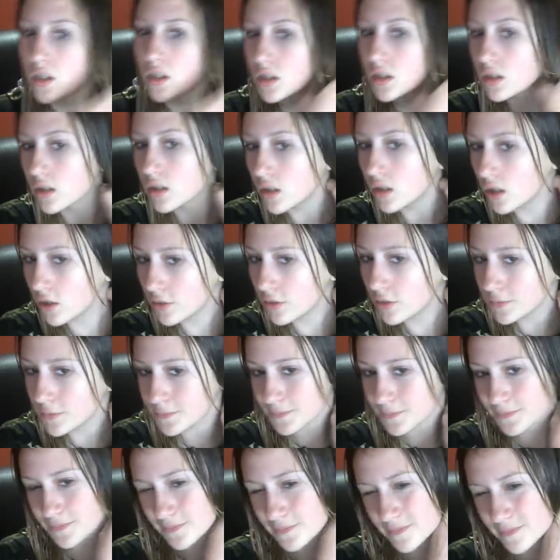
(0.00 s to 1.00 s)
You know,
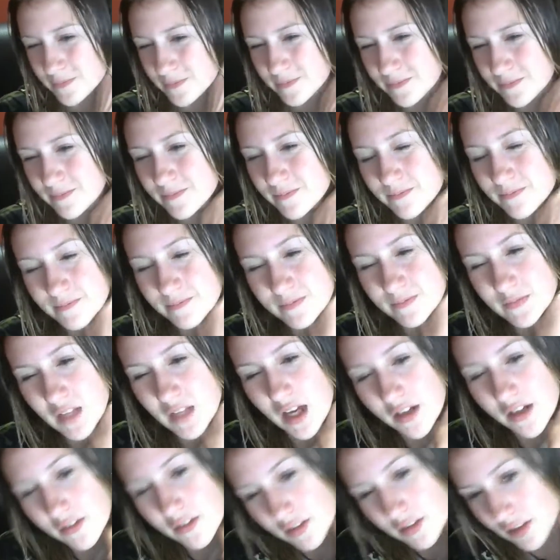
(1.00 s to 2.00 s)
I
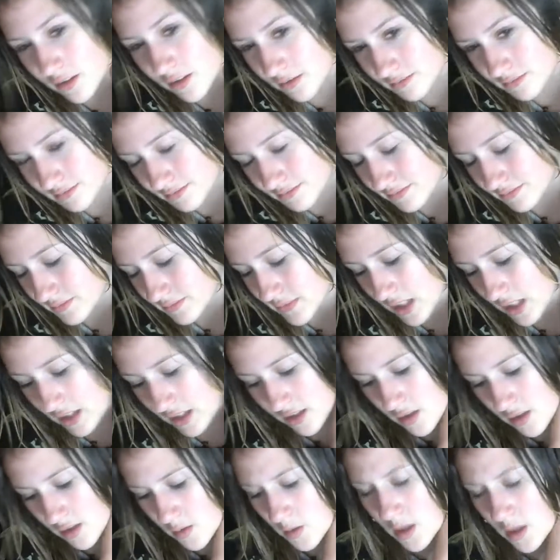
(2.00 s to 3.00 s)
don't know
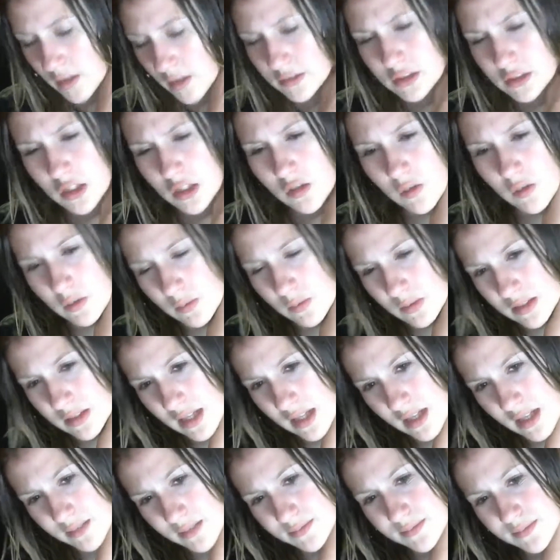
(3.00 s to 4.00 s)
where I was going with
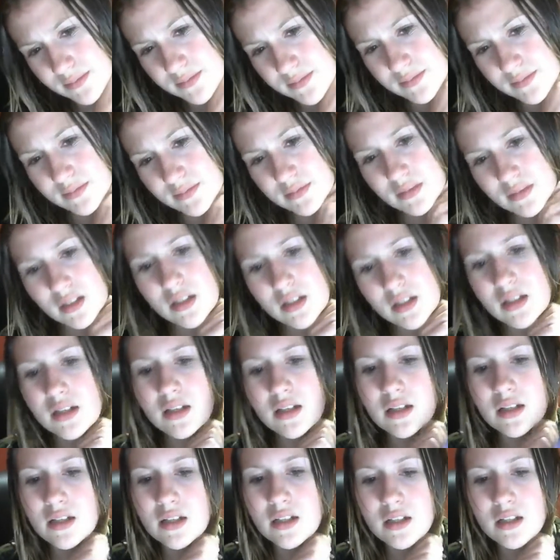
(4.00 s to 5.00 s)
that.
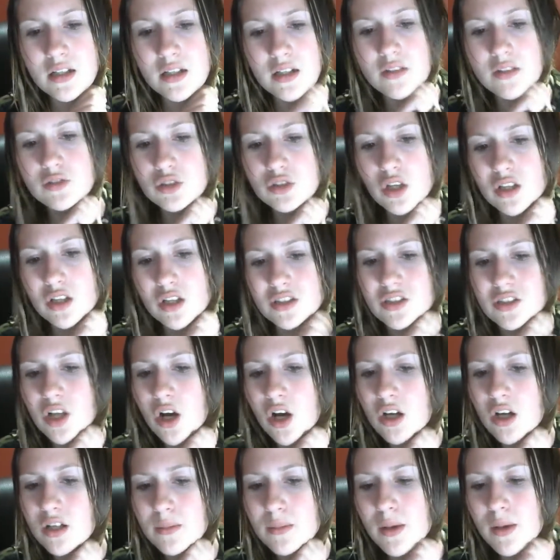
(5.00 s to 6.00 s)
I was just
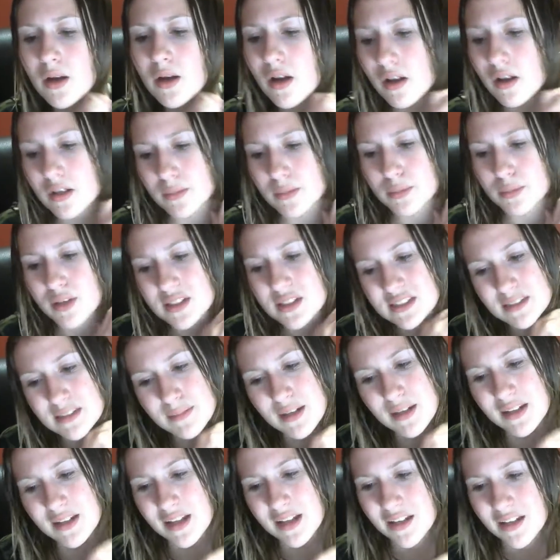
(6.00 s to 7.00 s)
talking about how depressing
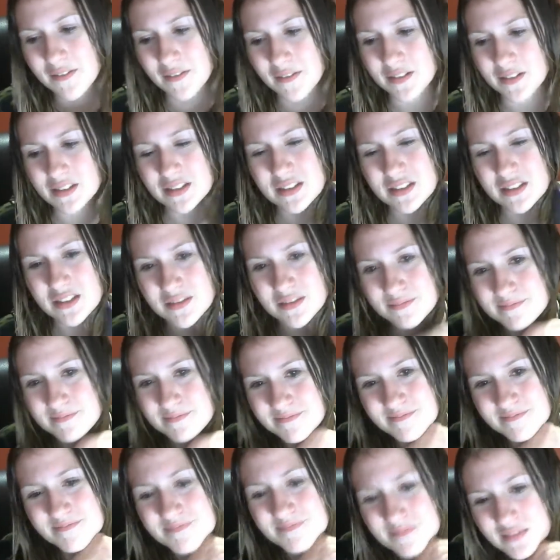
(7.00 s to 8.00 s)
my life is.
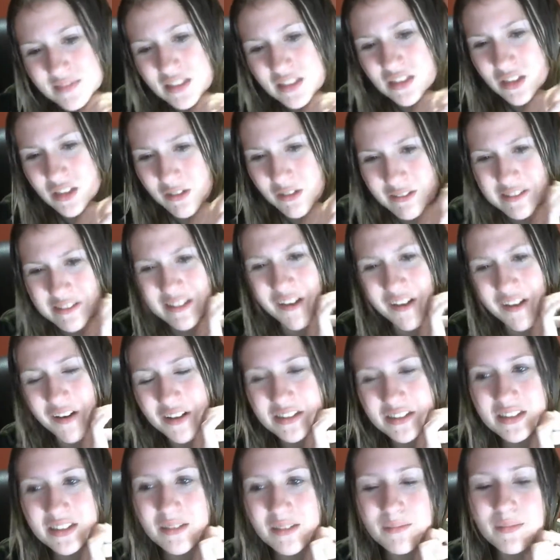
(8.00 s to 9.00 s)
So it's
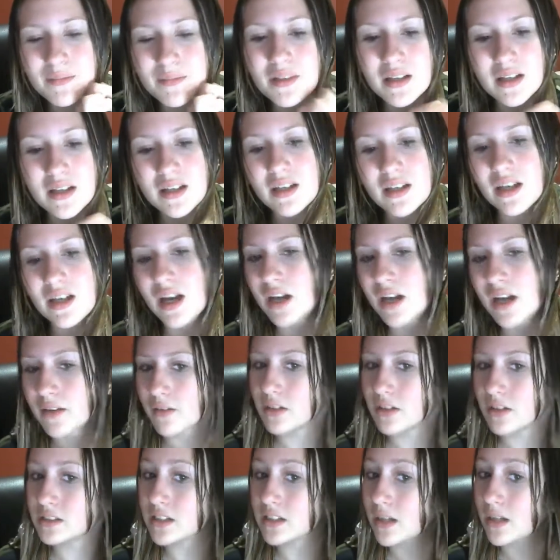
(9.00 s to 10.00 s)
awesome.
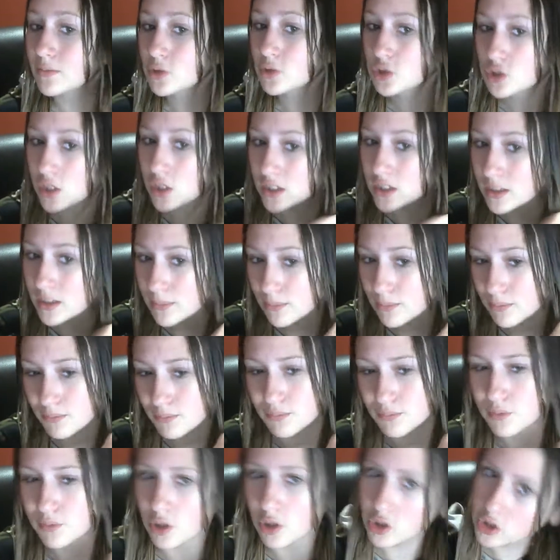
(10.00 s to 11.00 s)
Anyways, I'm just trying to
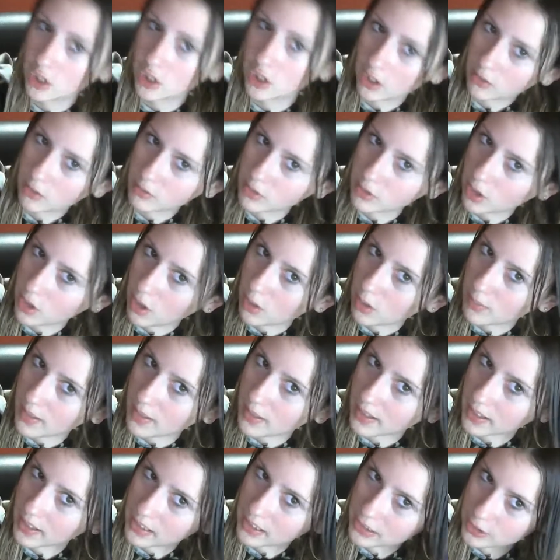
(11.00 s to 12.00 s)
brush out all my
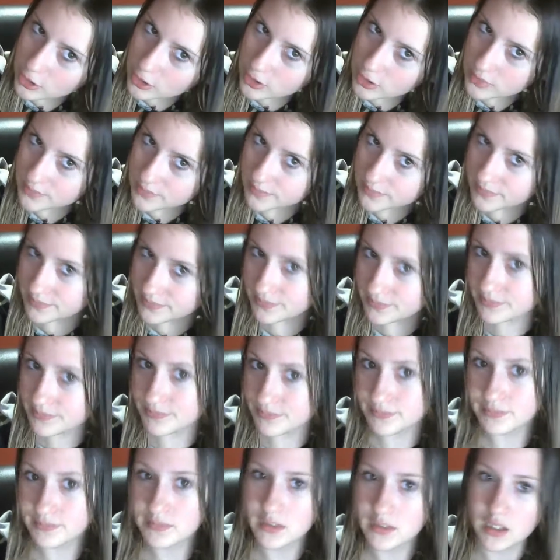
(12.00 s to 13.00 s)
hair,
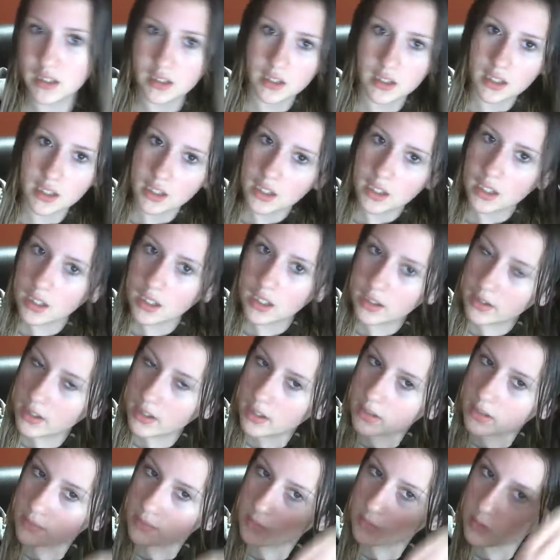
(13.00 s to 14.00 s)
and then
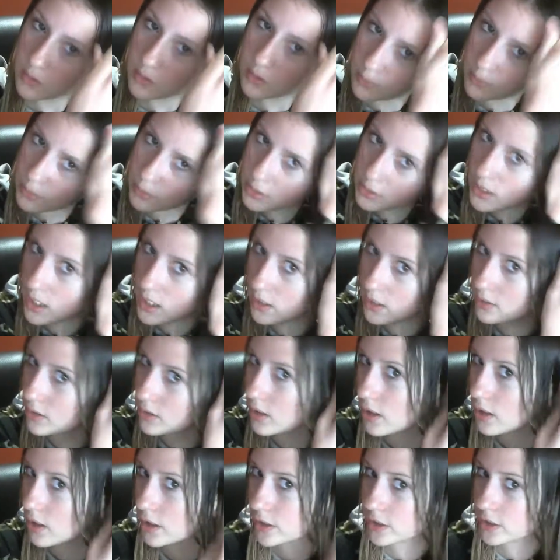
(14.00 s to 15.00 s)
I'm gonna put that
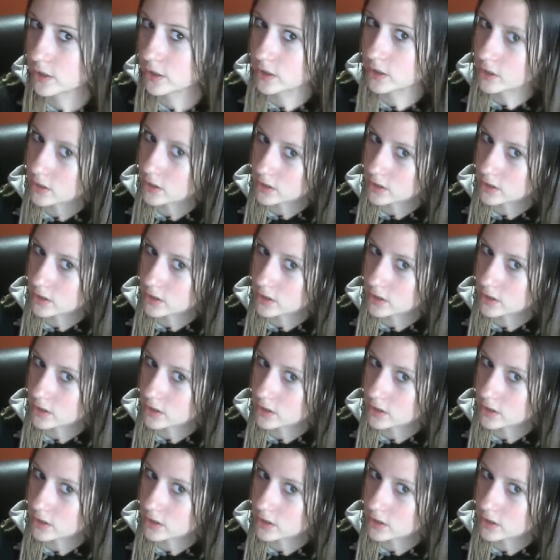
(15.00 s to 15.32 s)
hair.